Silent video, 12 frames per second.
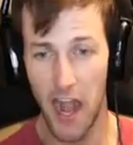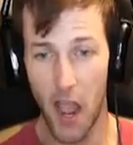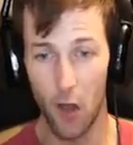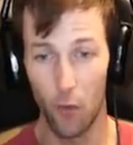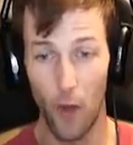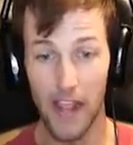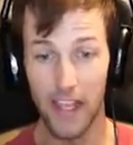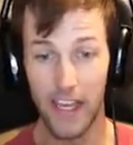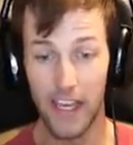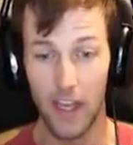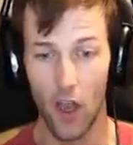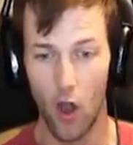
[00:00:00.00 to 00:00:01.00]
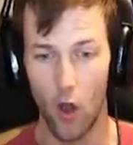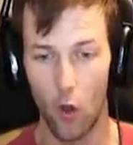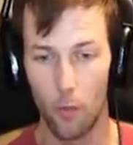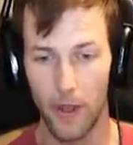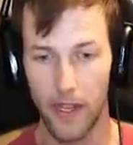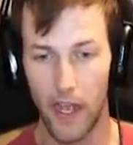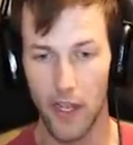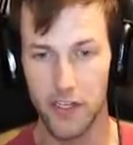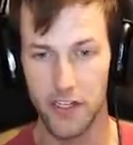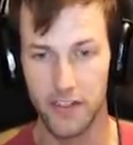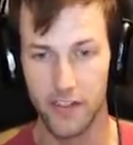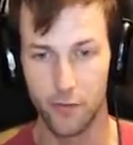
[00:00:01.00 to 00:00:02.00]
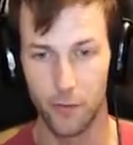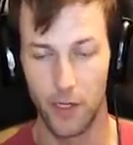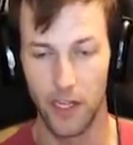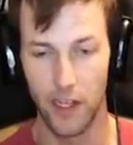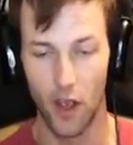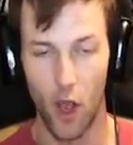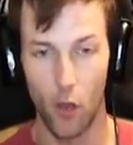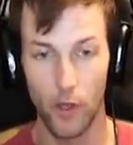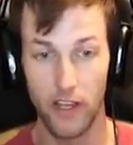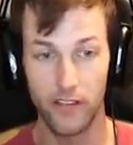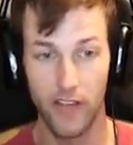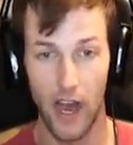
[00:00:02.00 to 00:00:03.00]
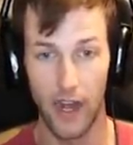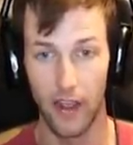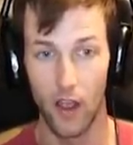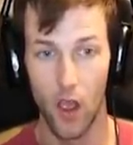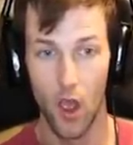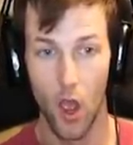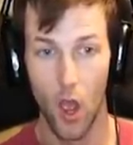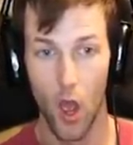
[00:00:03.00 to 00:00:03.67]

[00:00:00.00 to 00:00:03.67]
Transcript: Now, white key. Oh my gosh, is this really? Oh, he's got it.